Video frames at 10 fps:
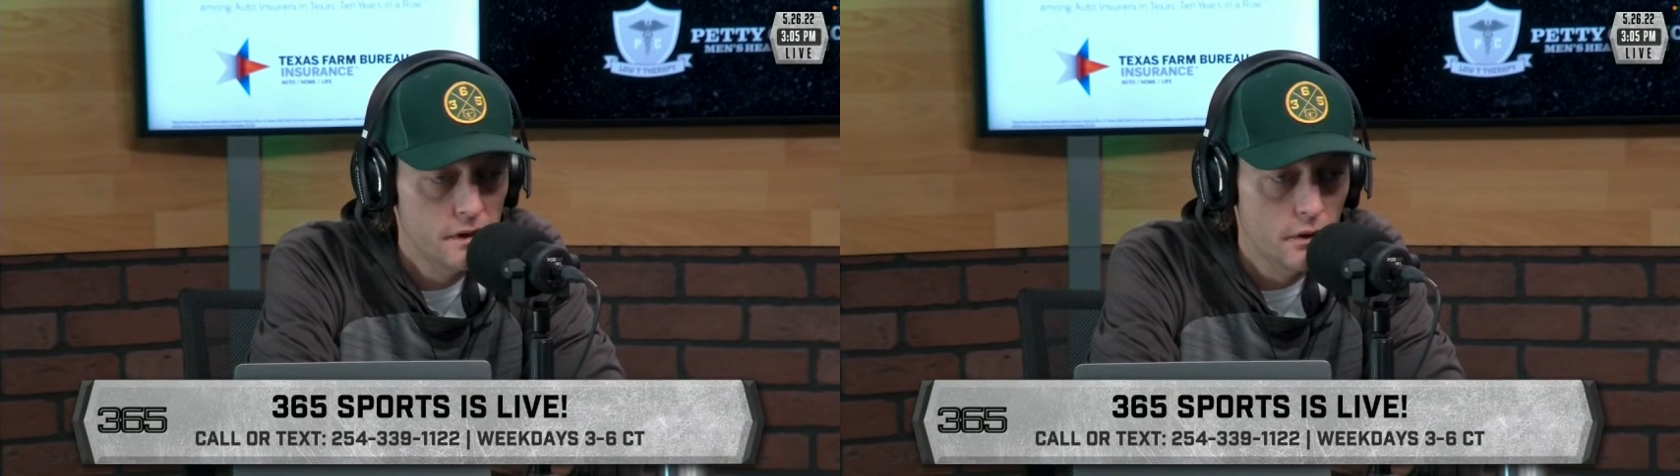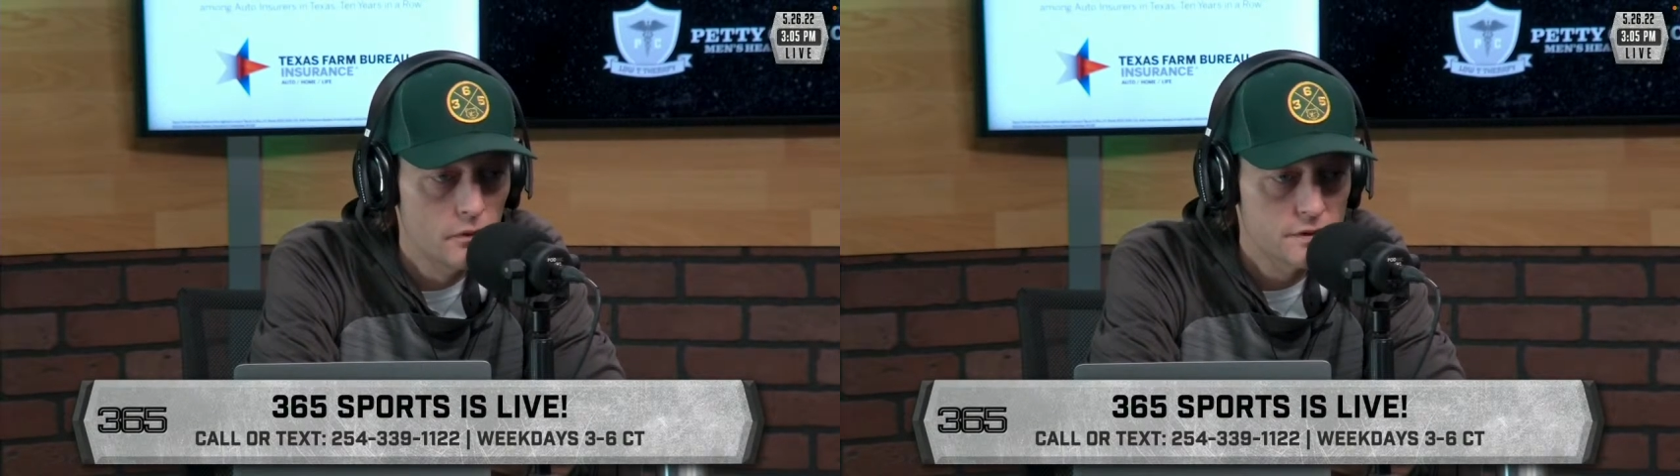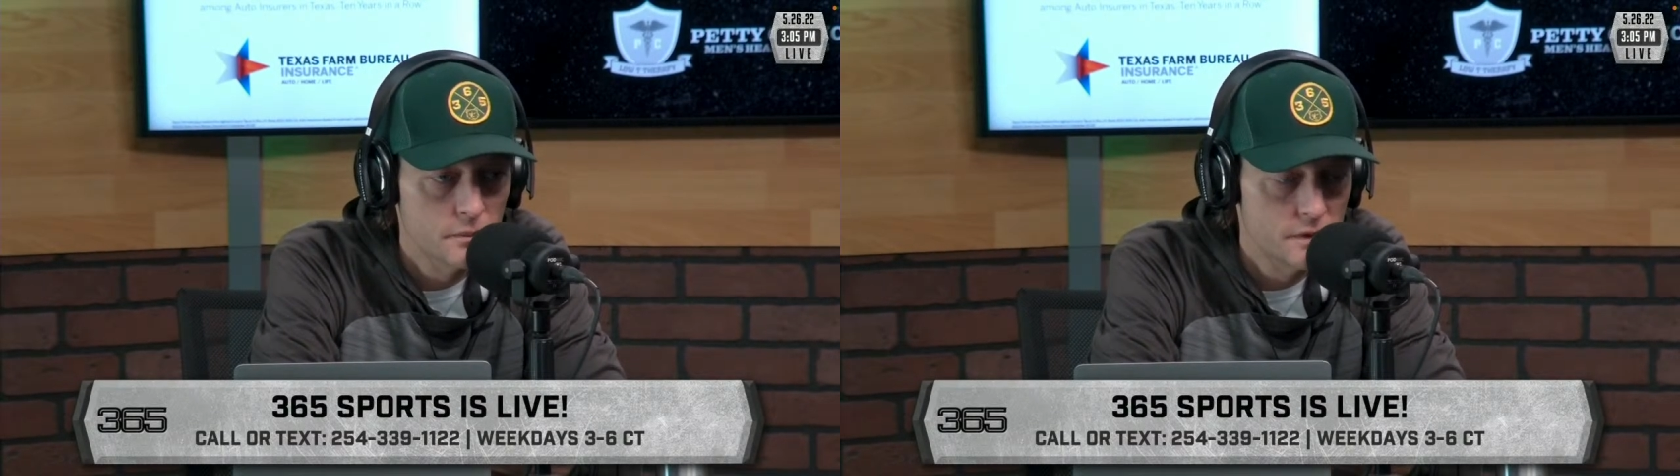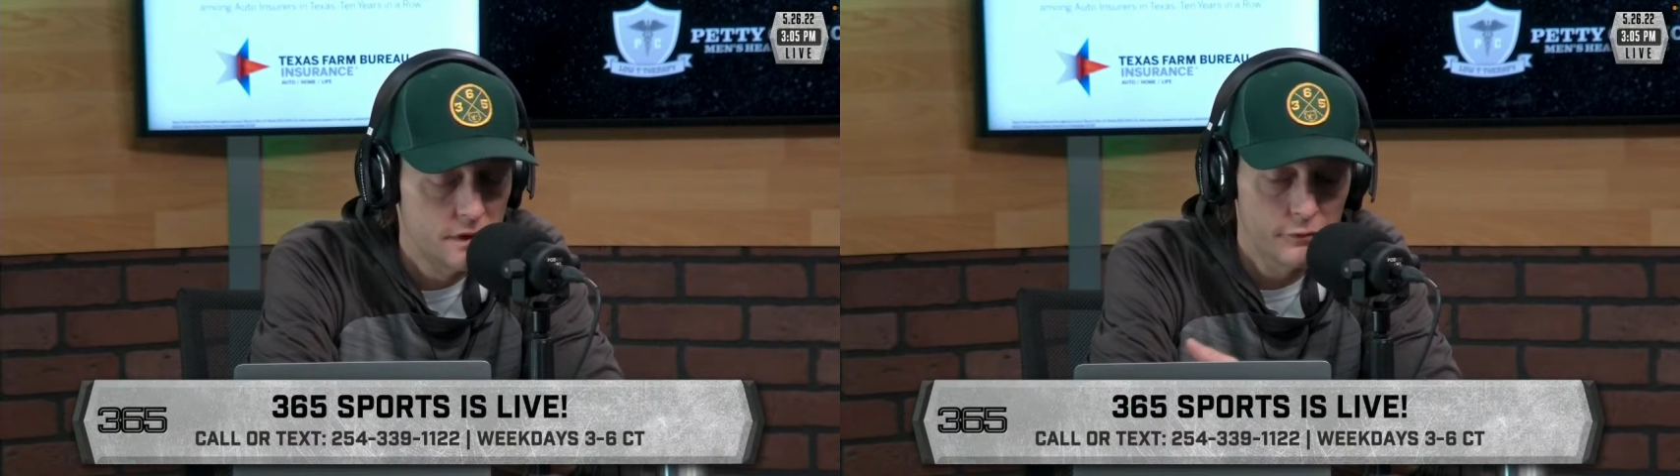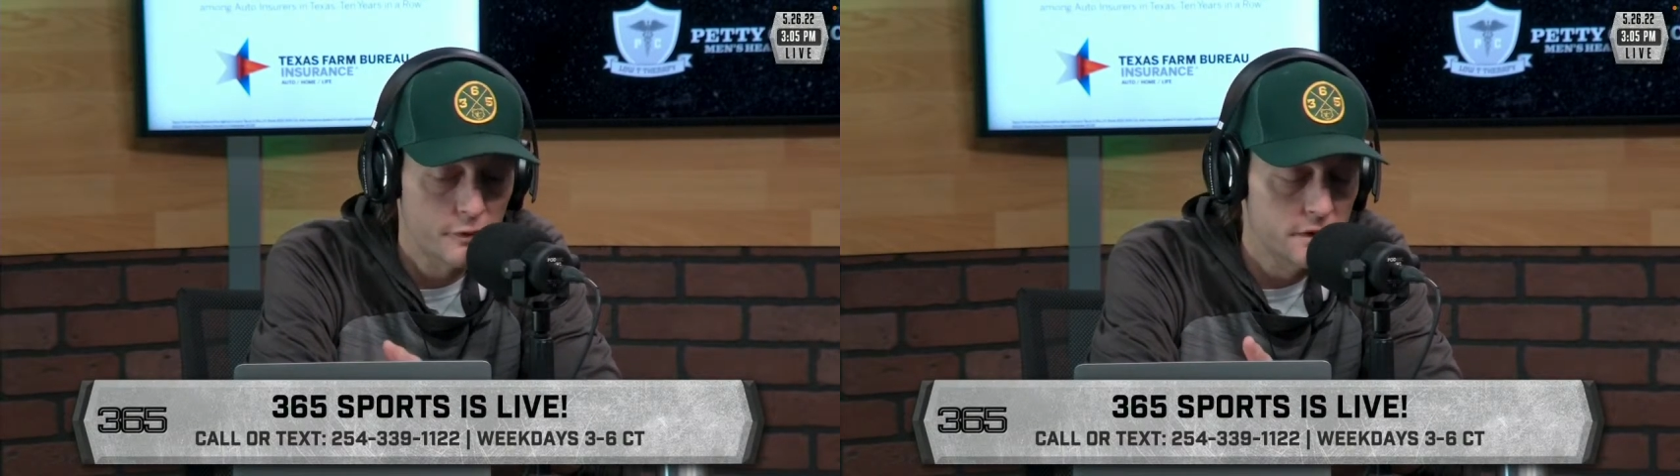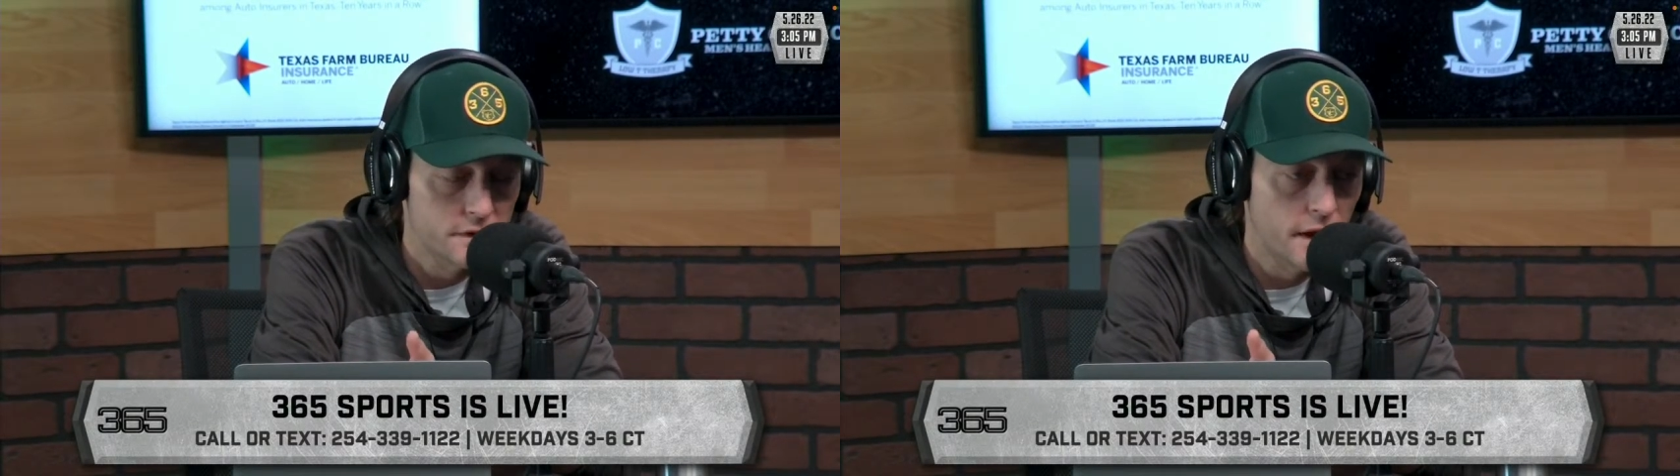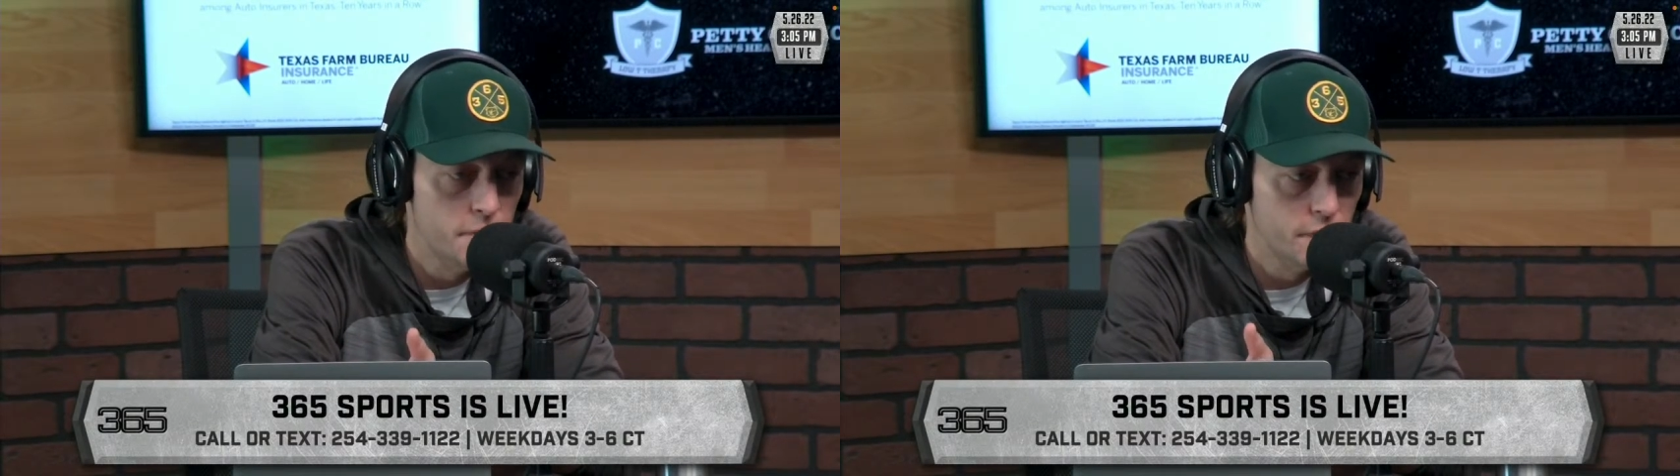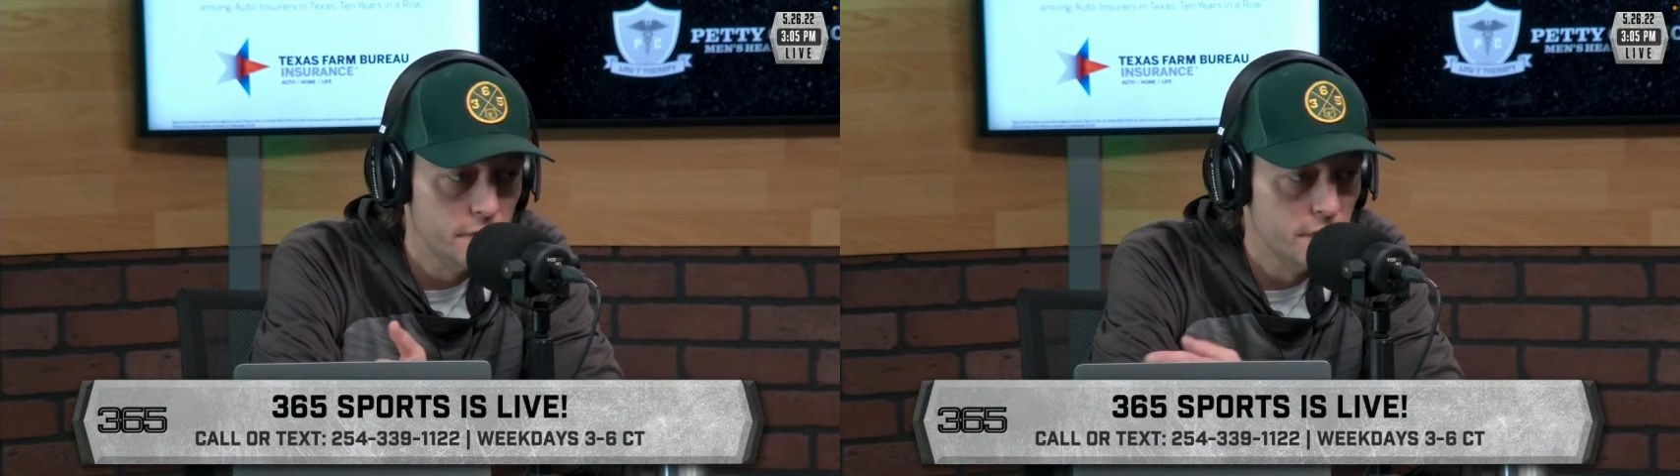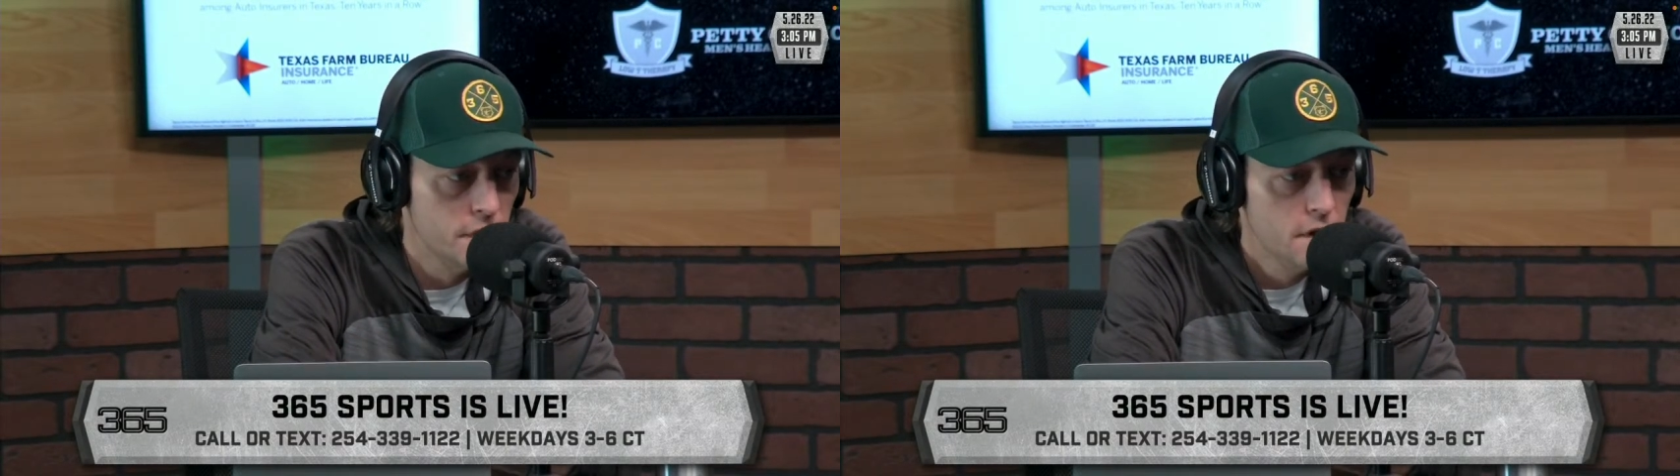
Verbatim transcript: you know, some different type of